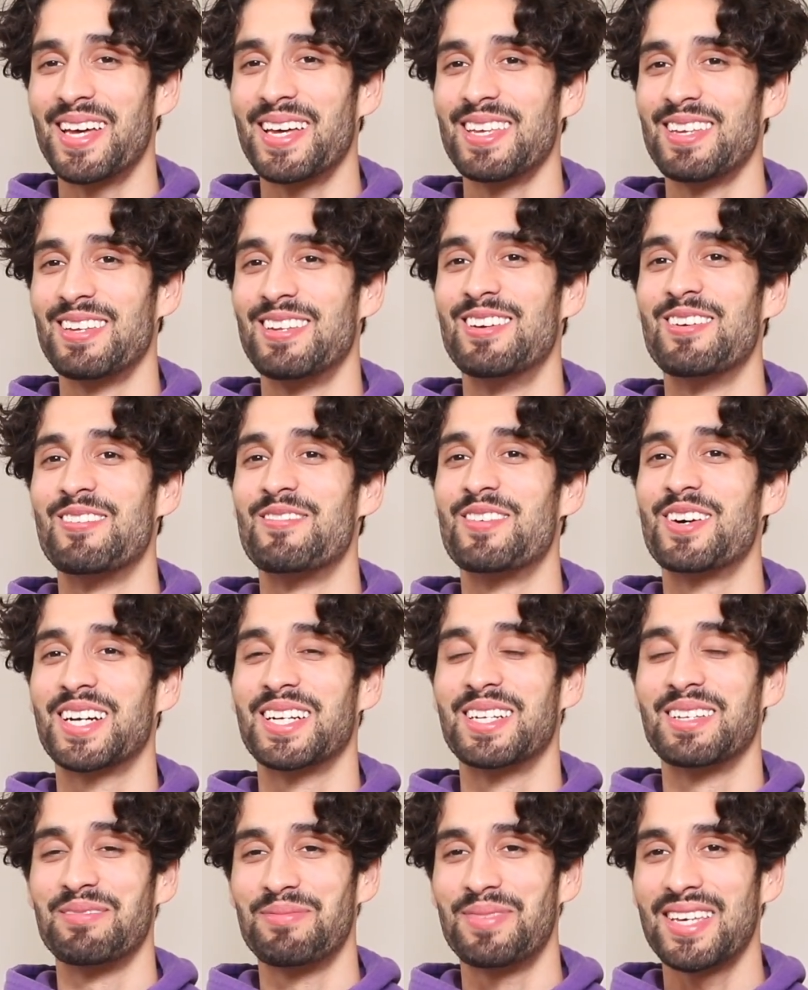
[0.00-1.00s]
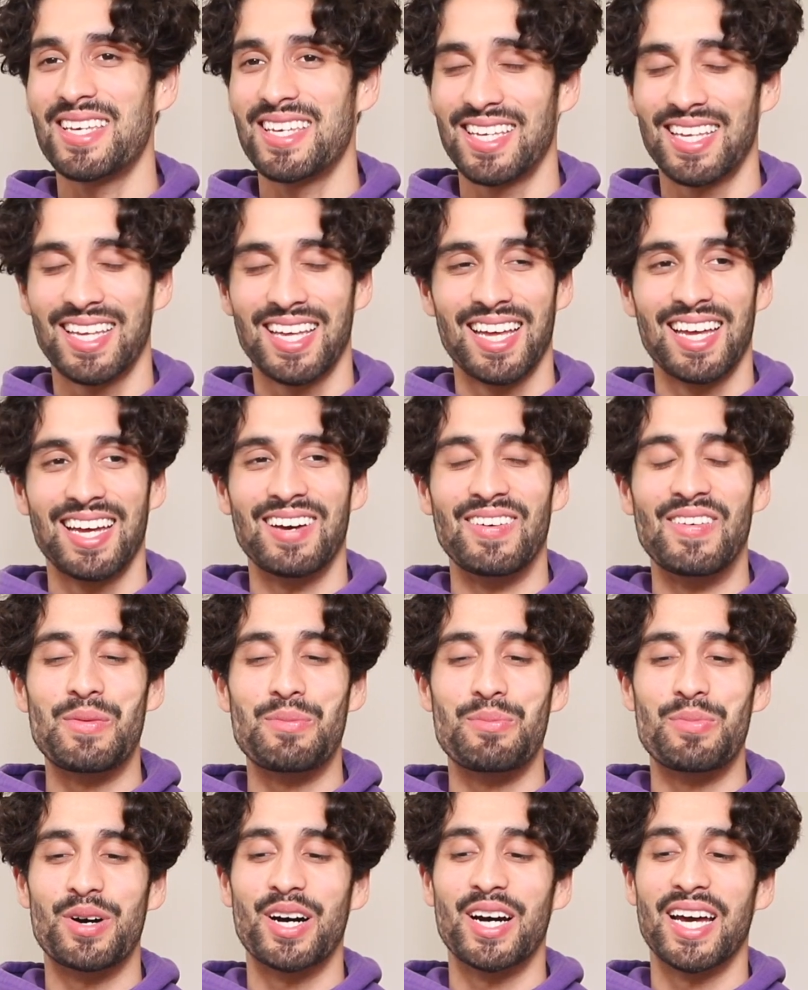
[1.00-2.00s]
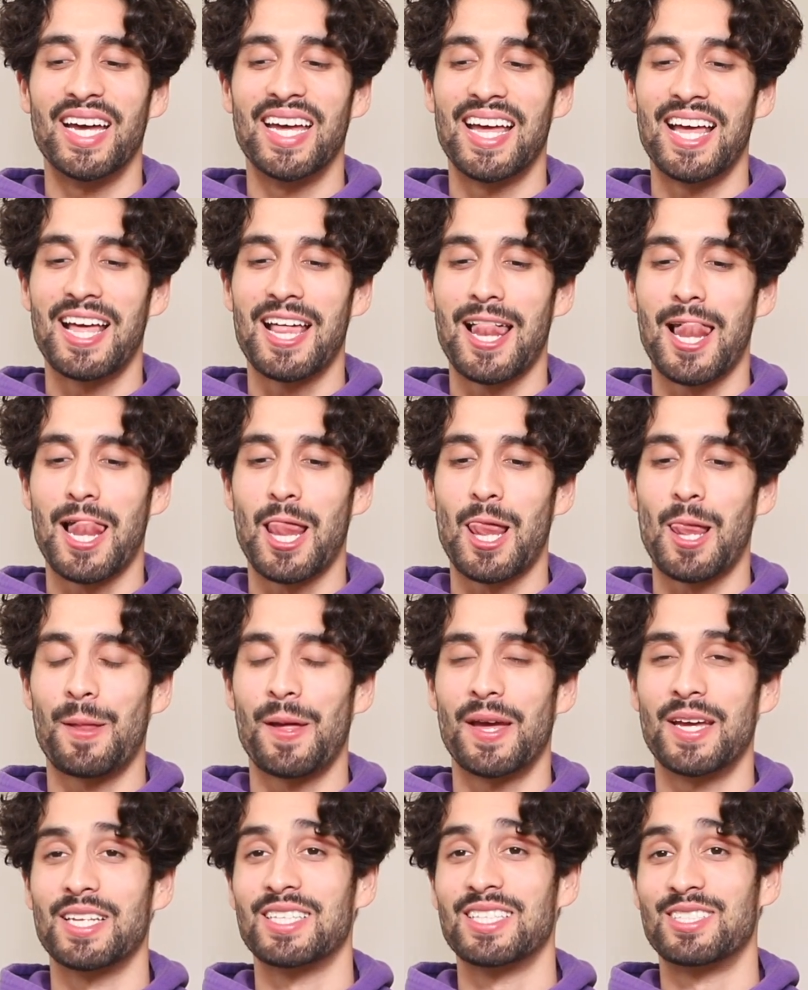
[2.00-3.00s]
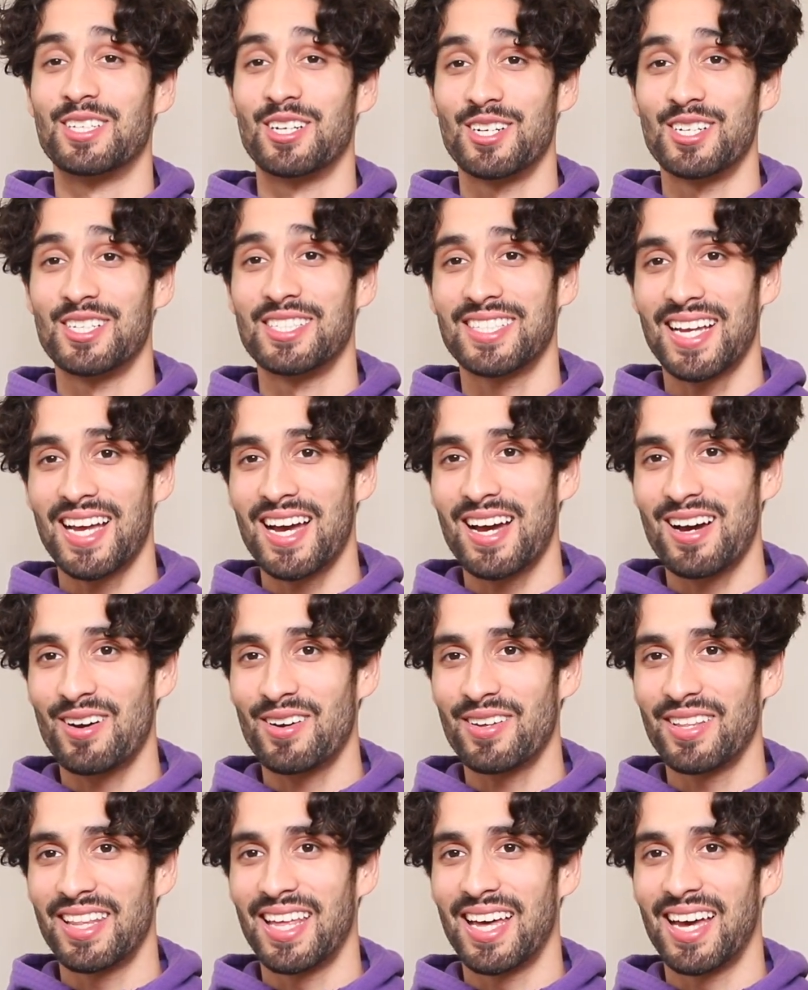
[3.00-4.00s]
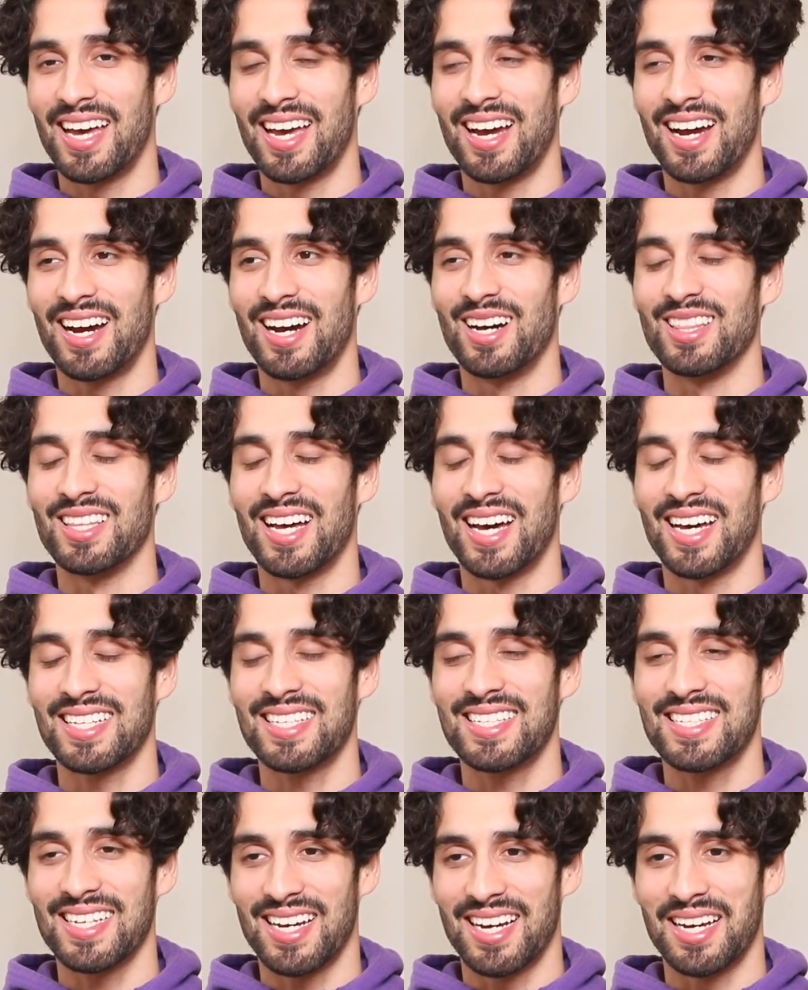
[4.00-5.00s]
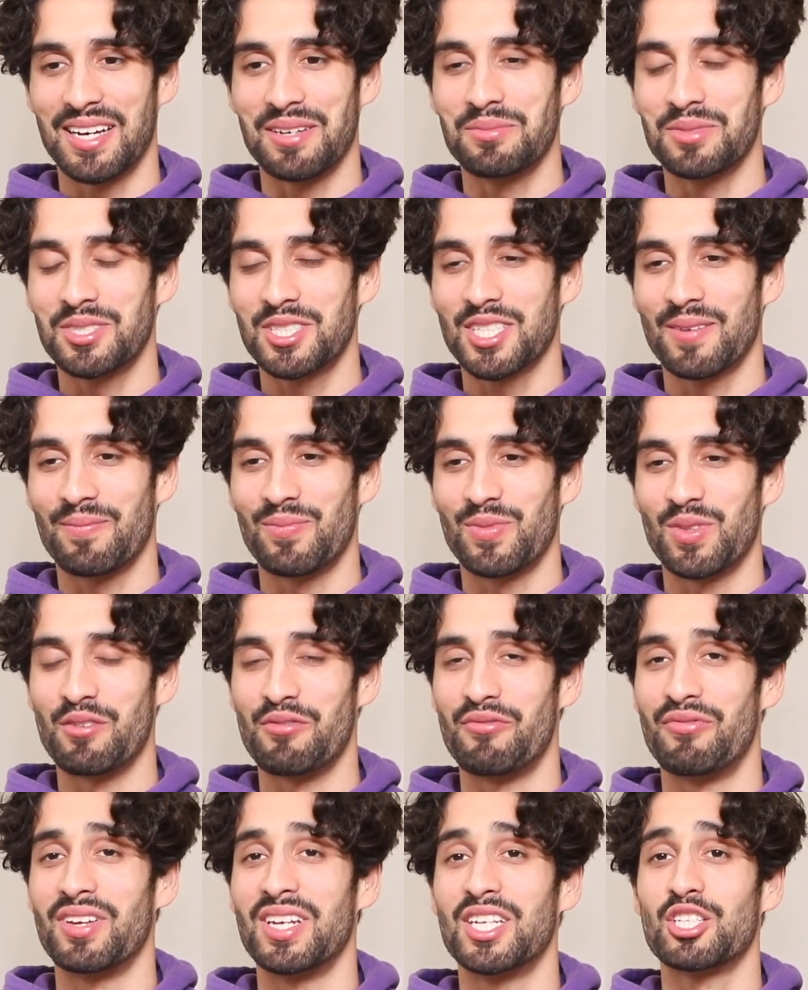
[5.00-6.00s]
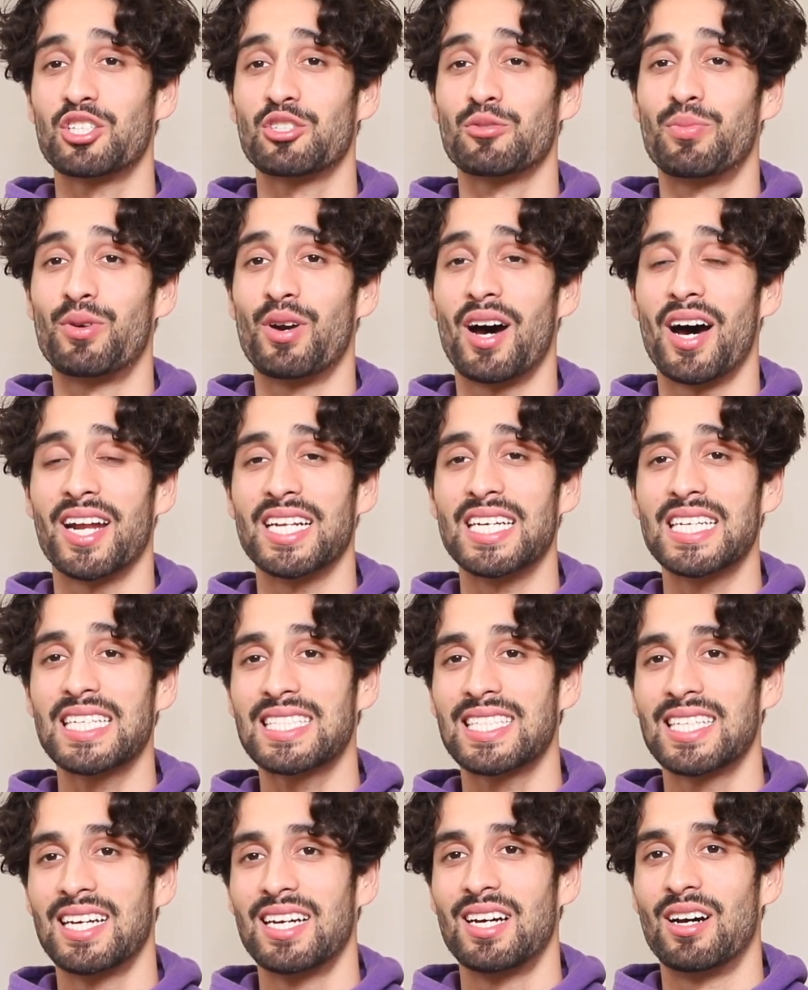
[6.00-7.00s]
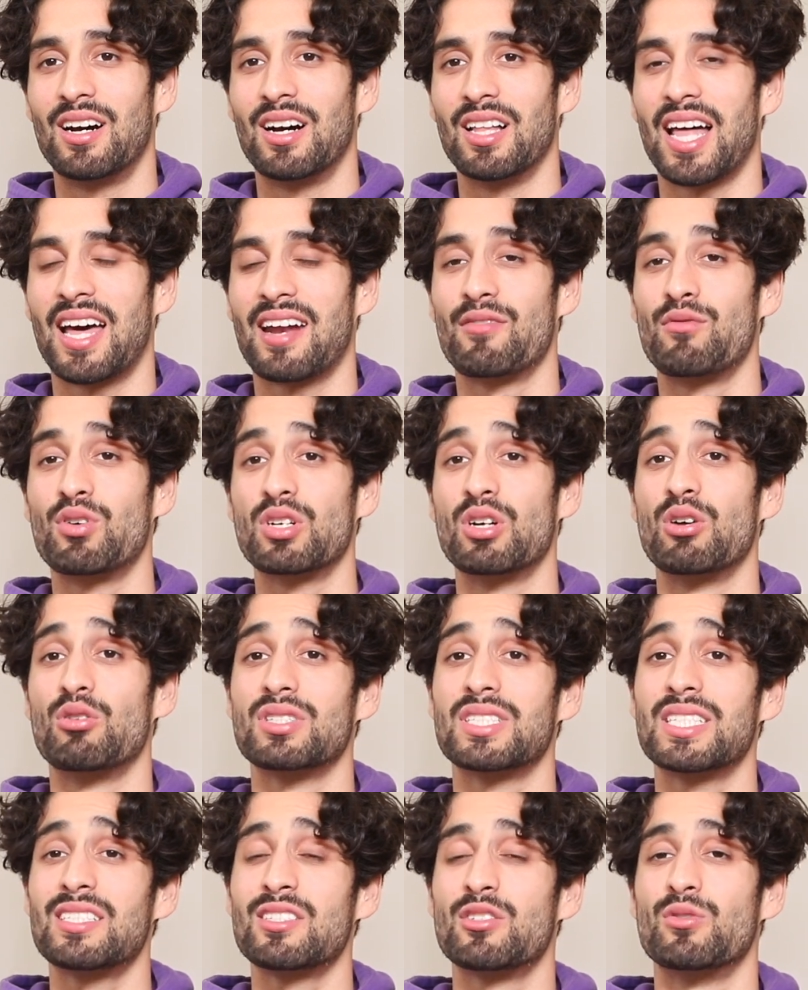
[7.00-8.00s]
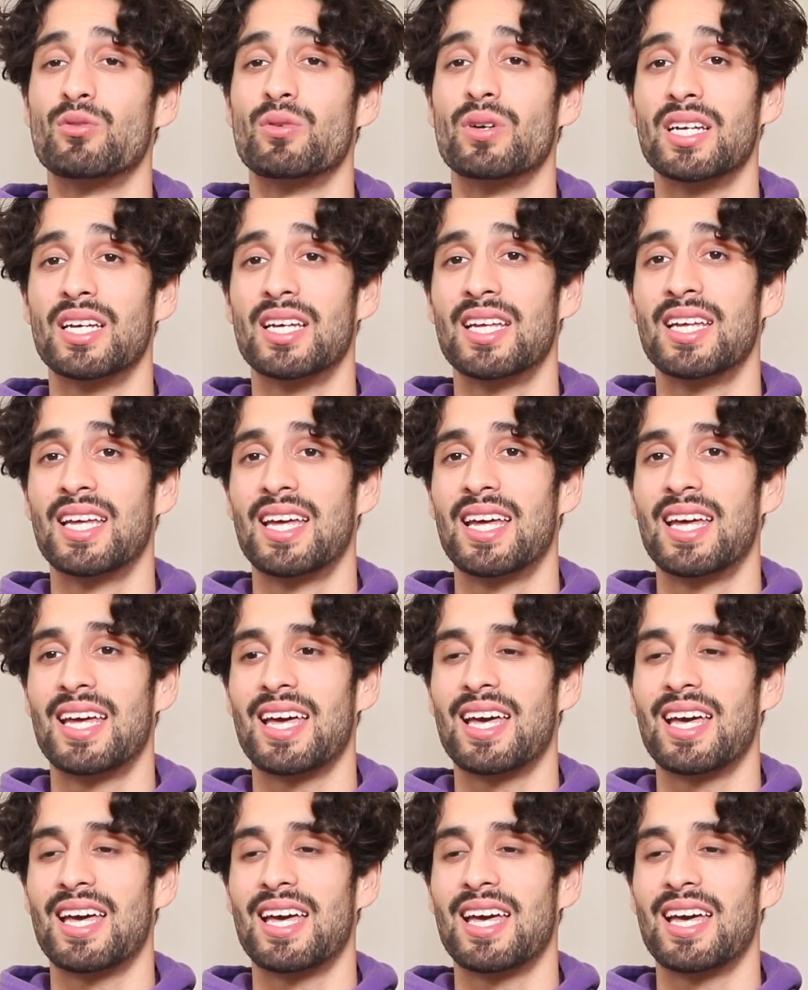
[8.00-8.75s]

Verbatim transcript: You know, what could it be? But it turns out that a lot of times the finished product, a lot of what goes into it